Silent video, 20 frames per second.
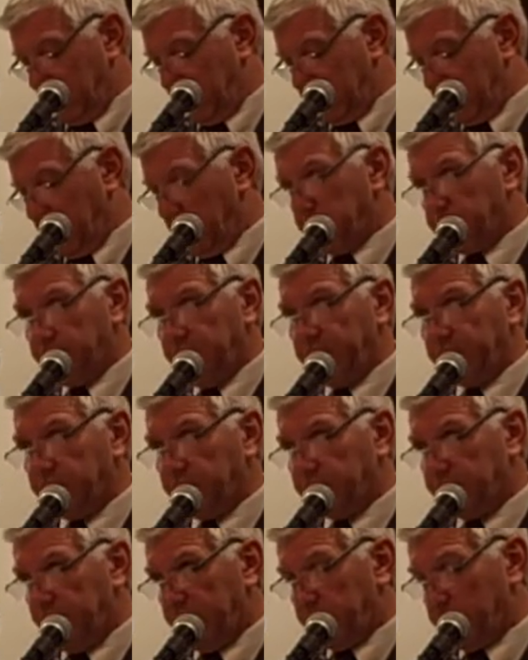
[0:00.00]
We'll go bring it
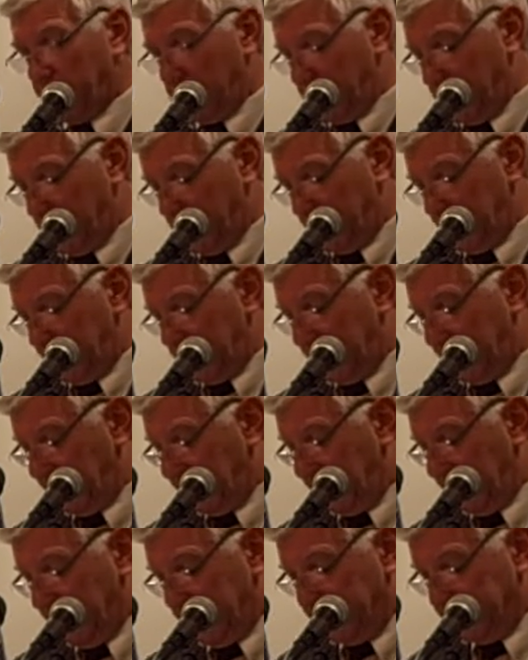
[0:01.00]
to federal court right
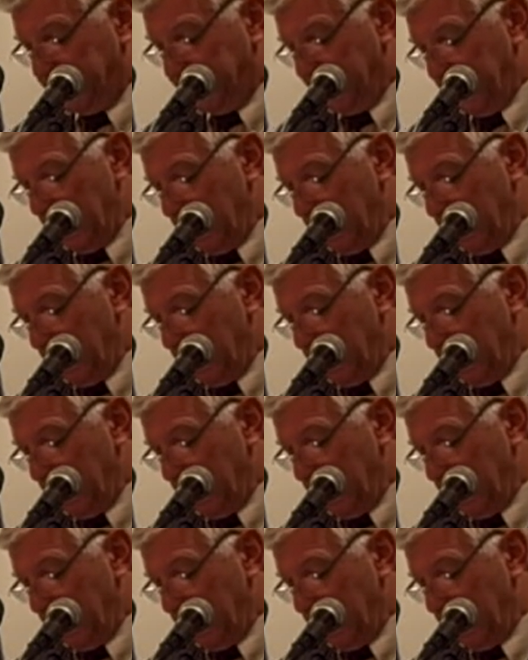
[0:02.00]
away.